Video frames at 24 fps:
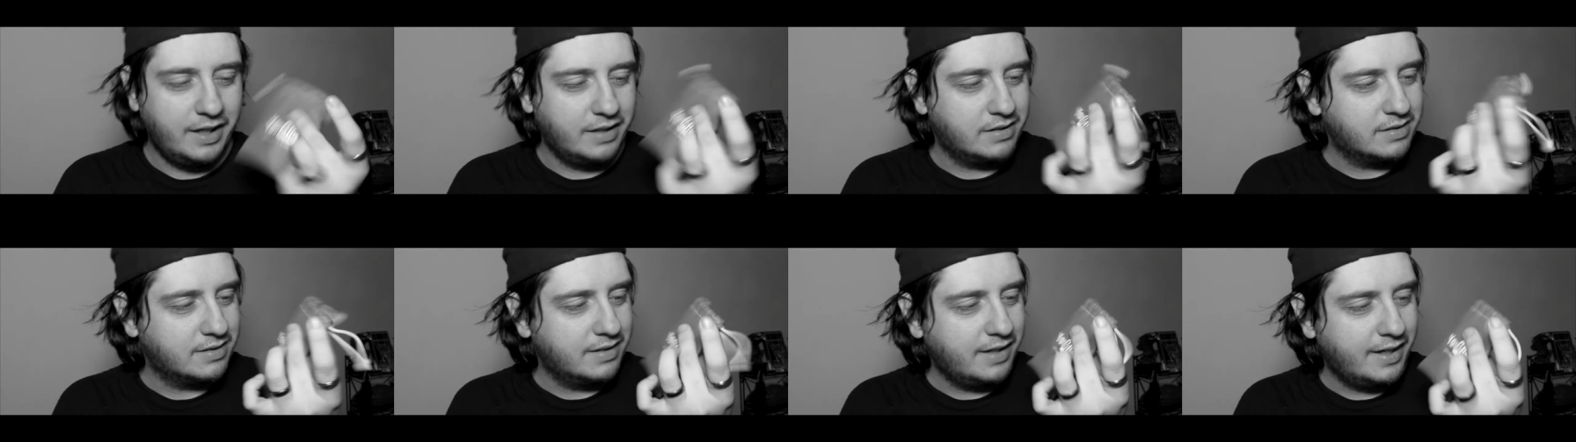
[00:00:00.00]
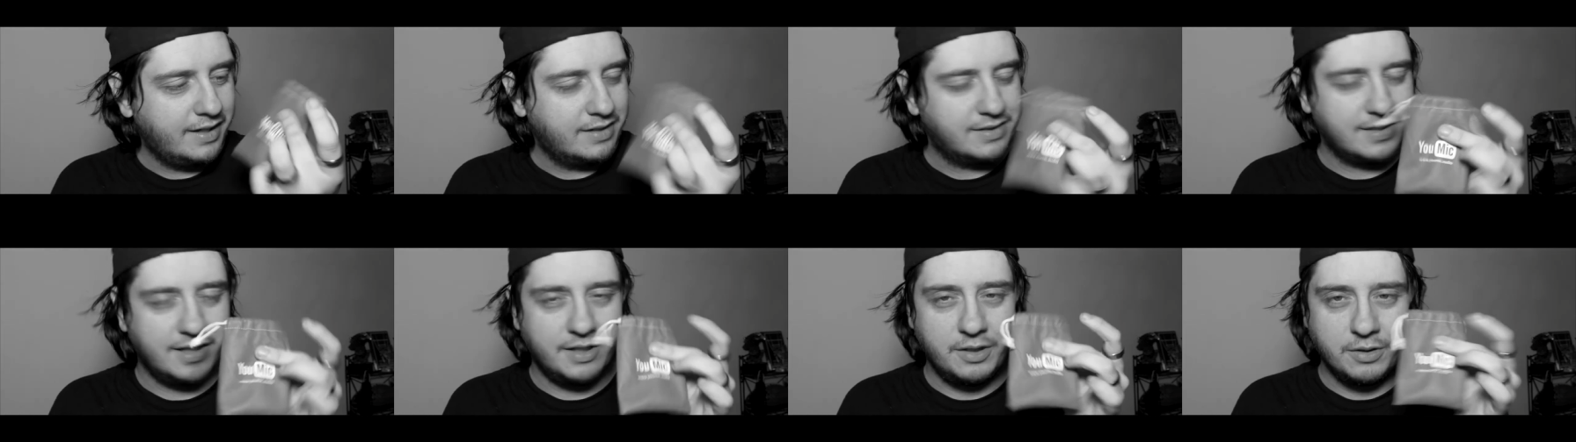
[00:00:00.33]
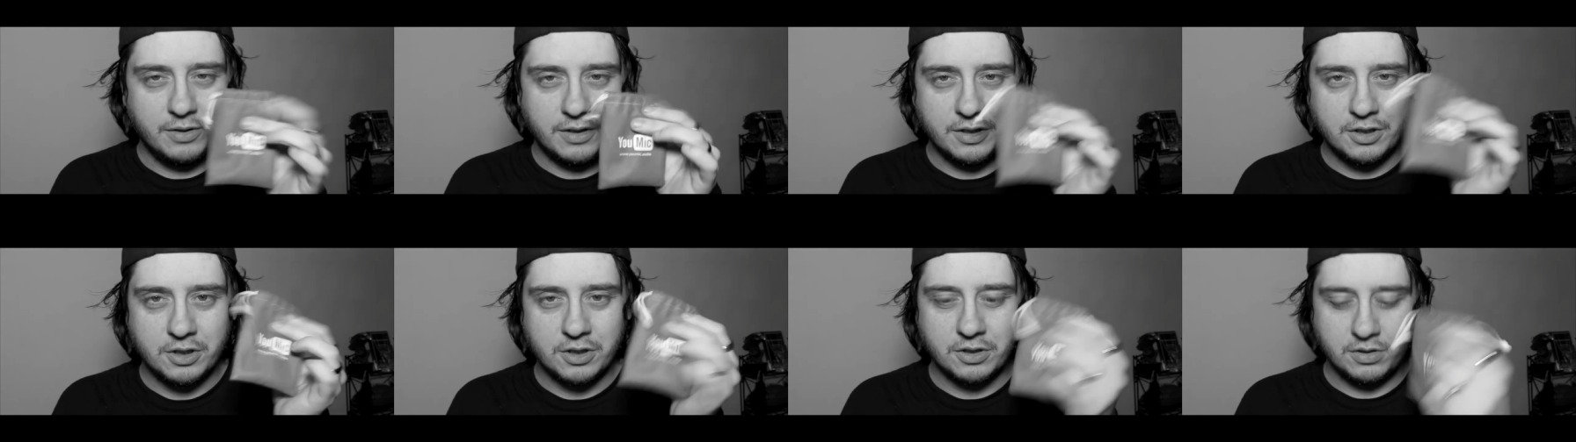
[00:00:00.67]
It's nice that you
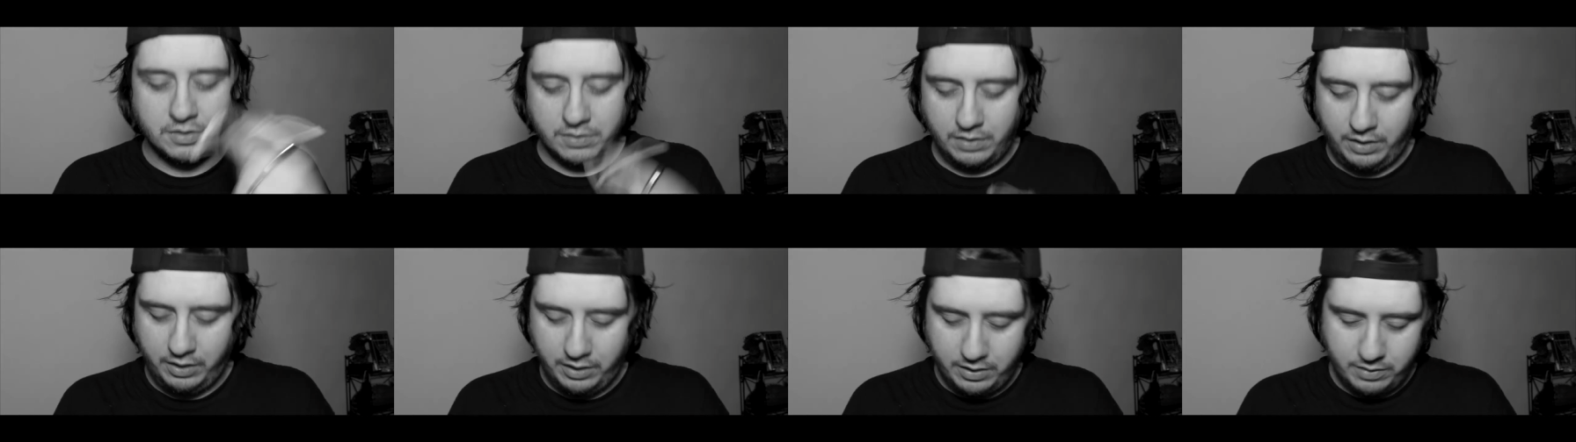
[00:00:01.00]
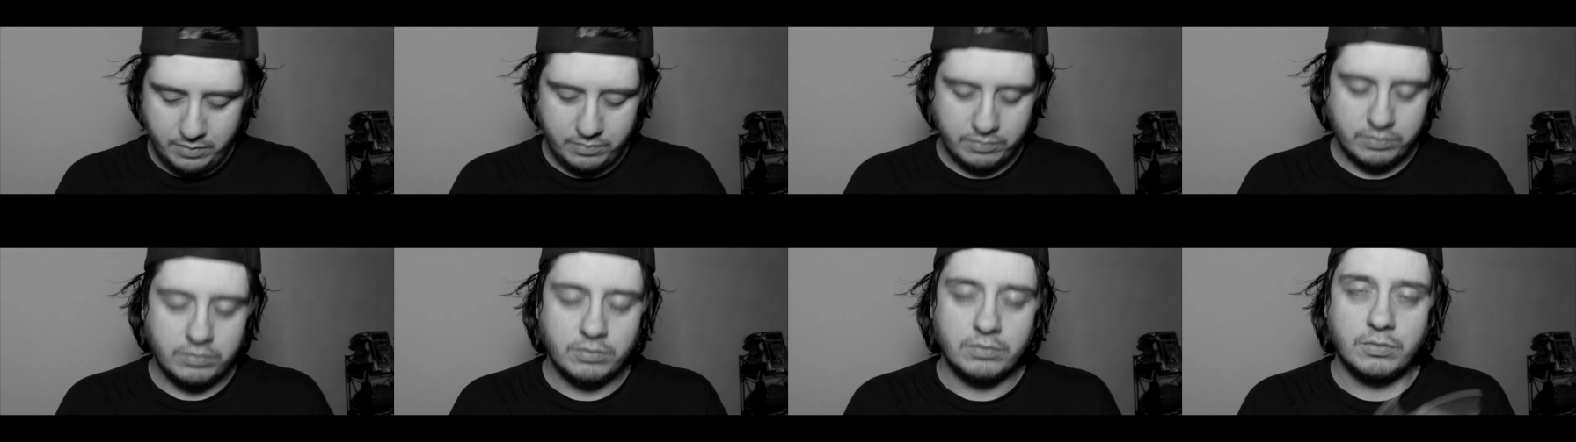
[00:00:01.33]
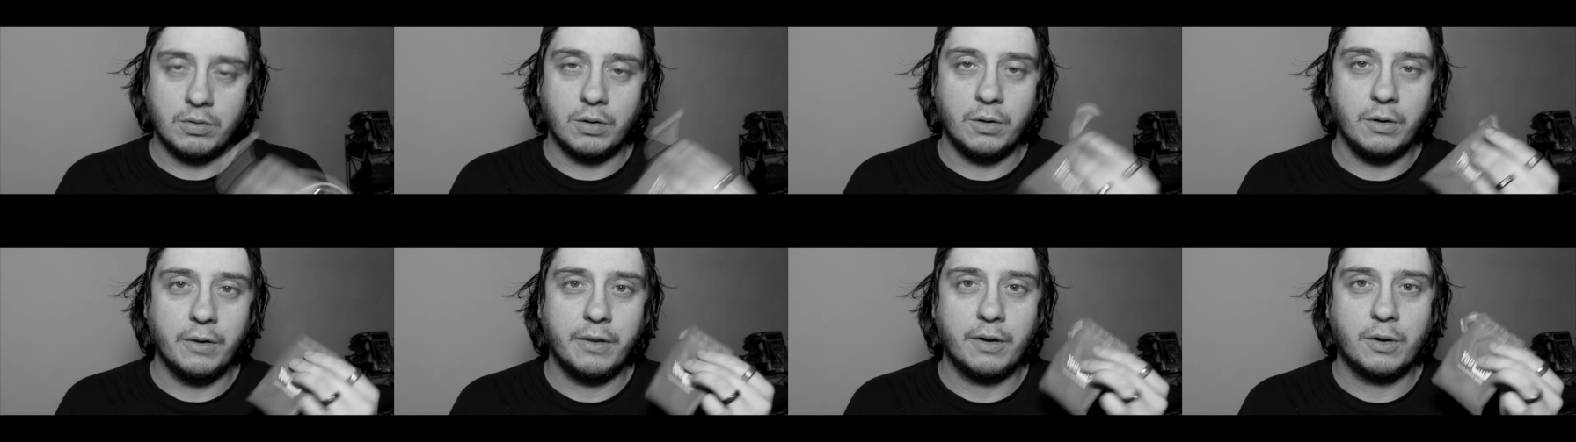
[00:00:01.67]
can just, you know,
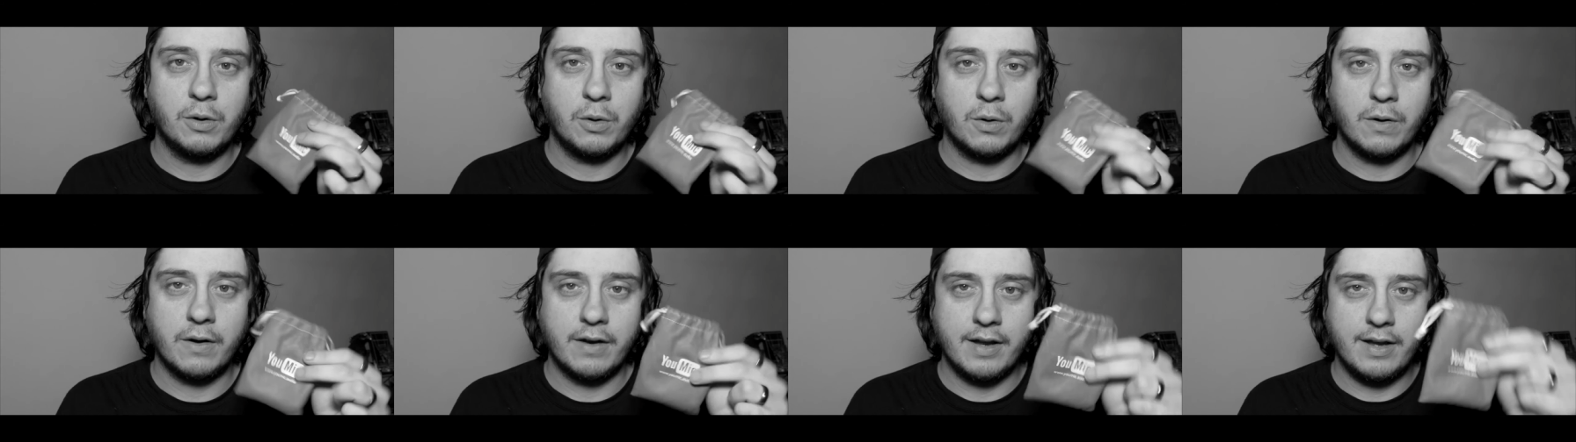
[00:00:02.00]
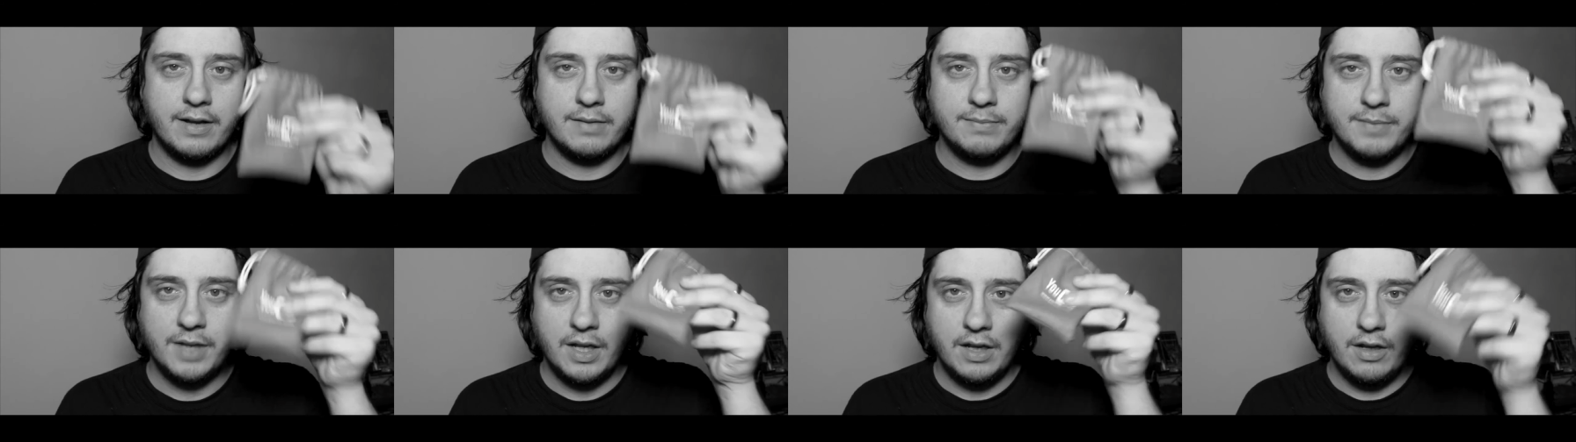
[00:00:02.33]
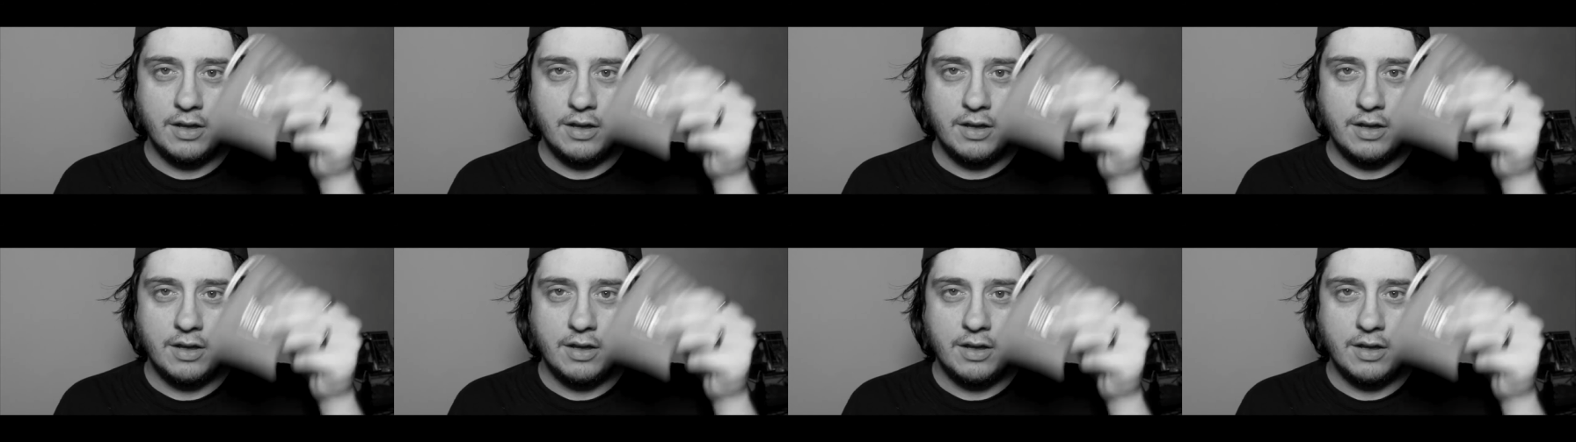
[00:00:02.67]
roll the cord up,